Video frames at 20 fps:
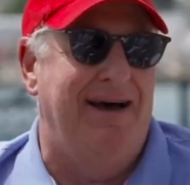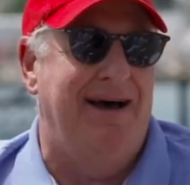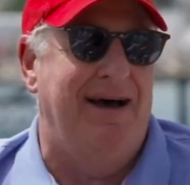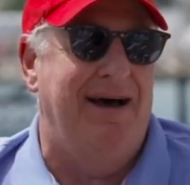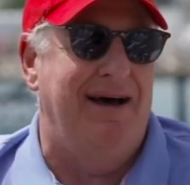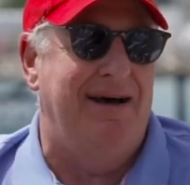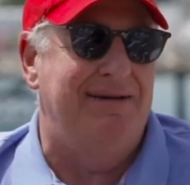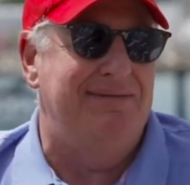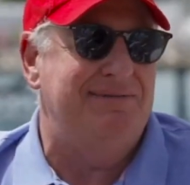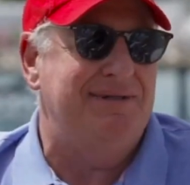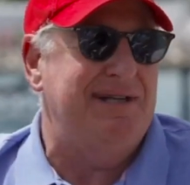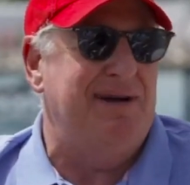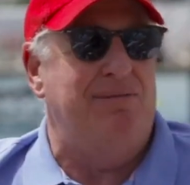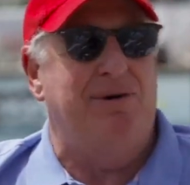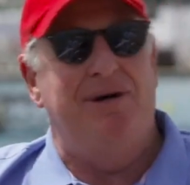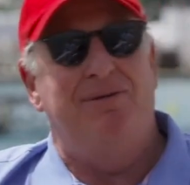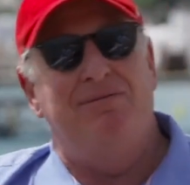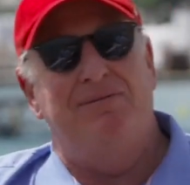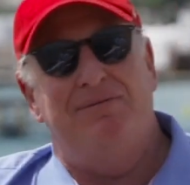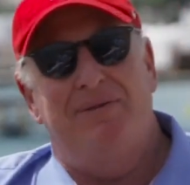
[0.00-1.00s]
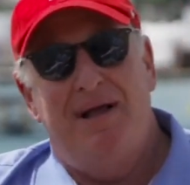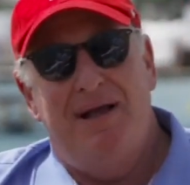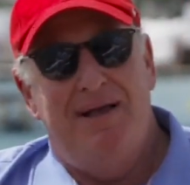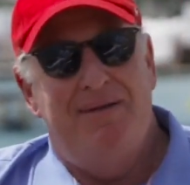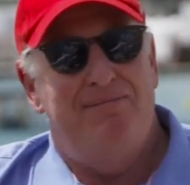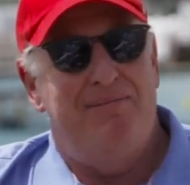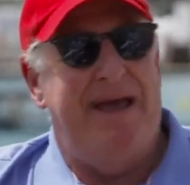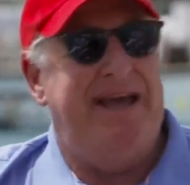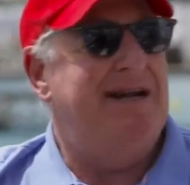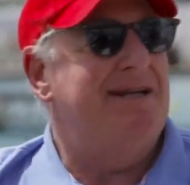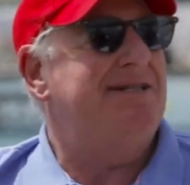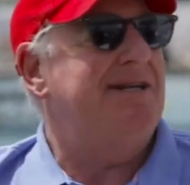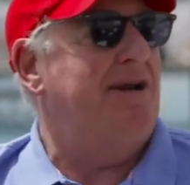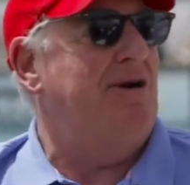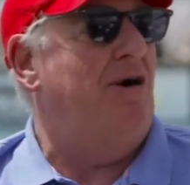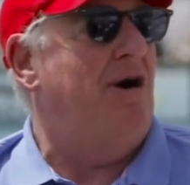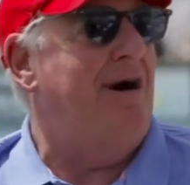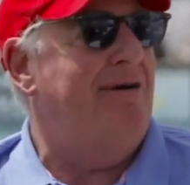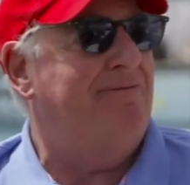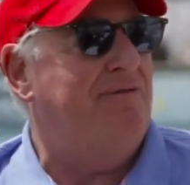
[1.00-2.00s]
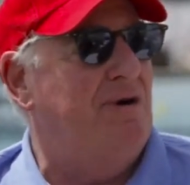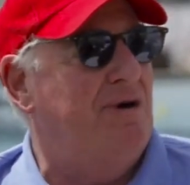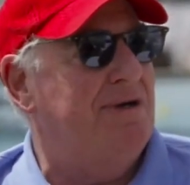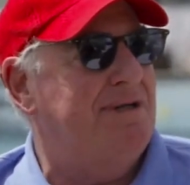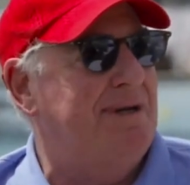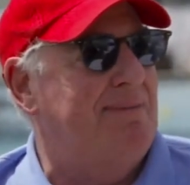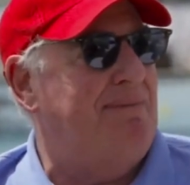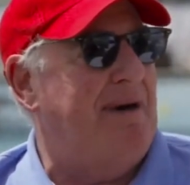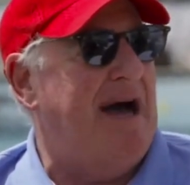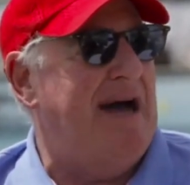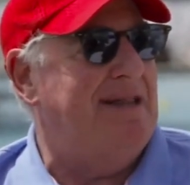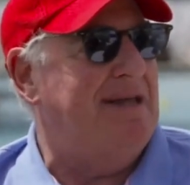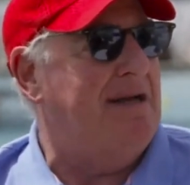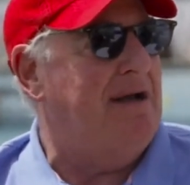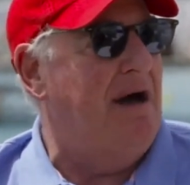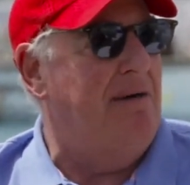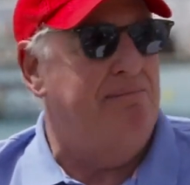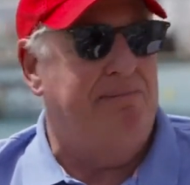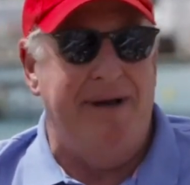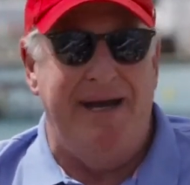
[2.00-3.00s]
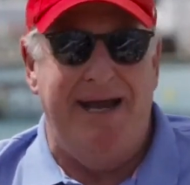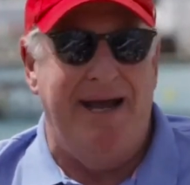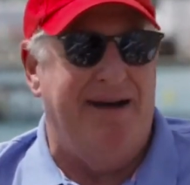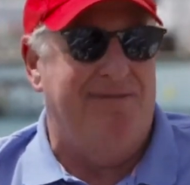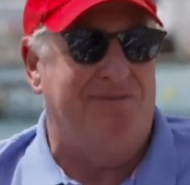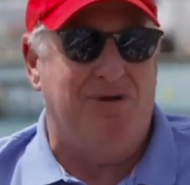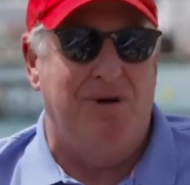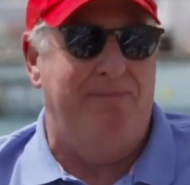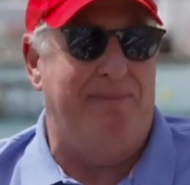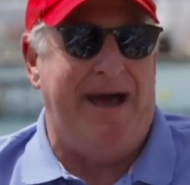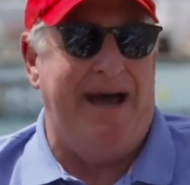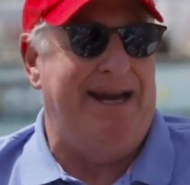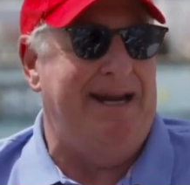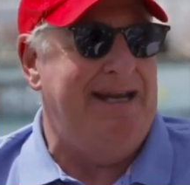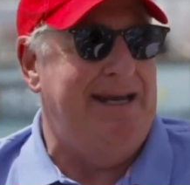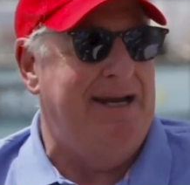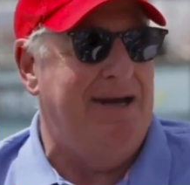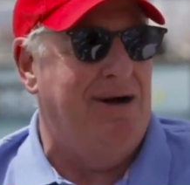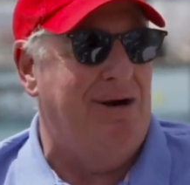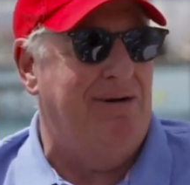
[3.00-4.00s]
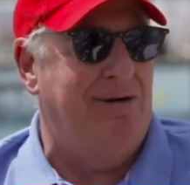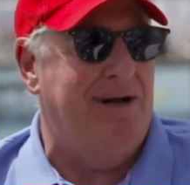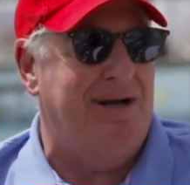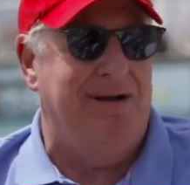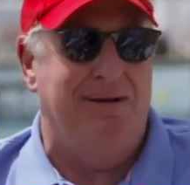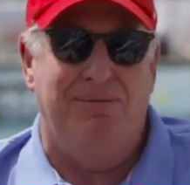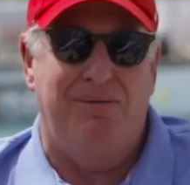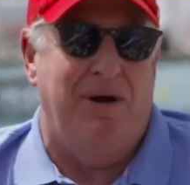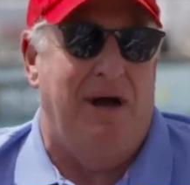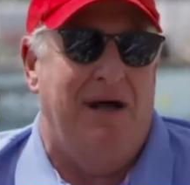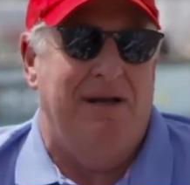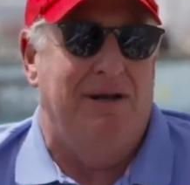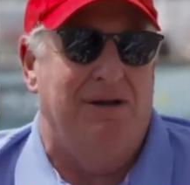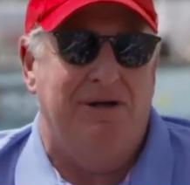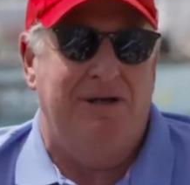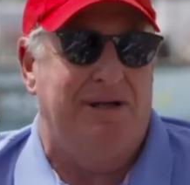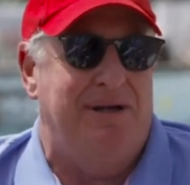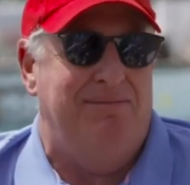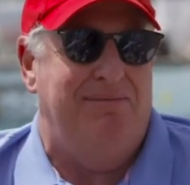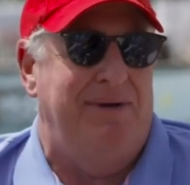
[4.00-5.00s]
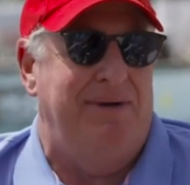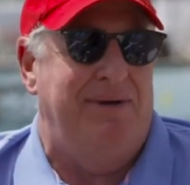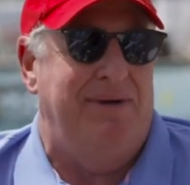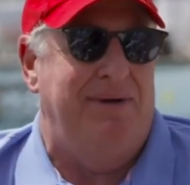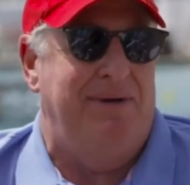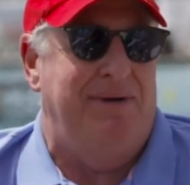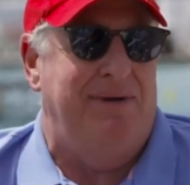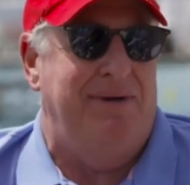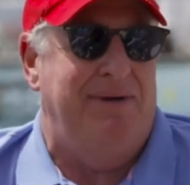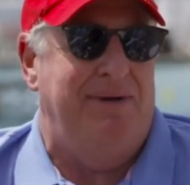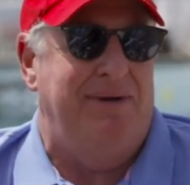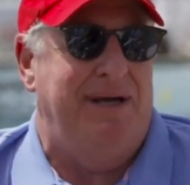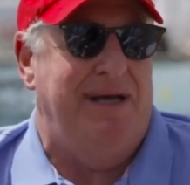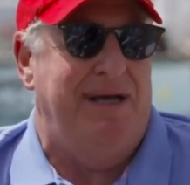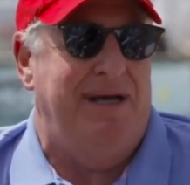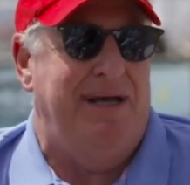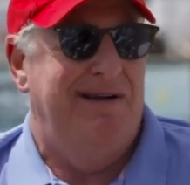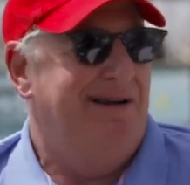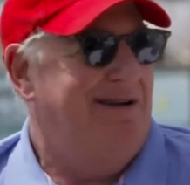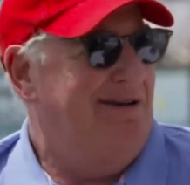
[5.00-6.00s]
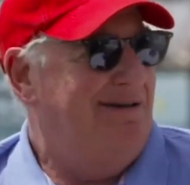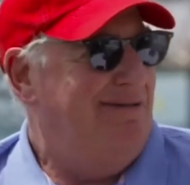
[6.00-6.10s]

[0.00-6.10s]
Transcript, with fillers: a, uh, someone made us an offer to buy the company after about a year, and LeBron looked at me and was like,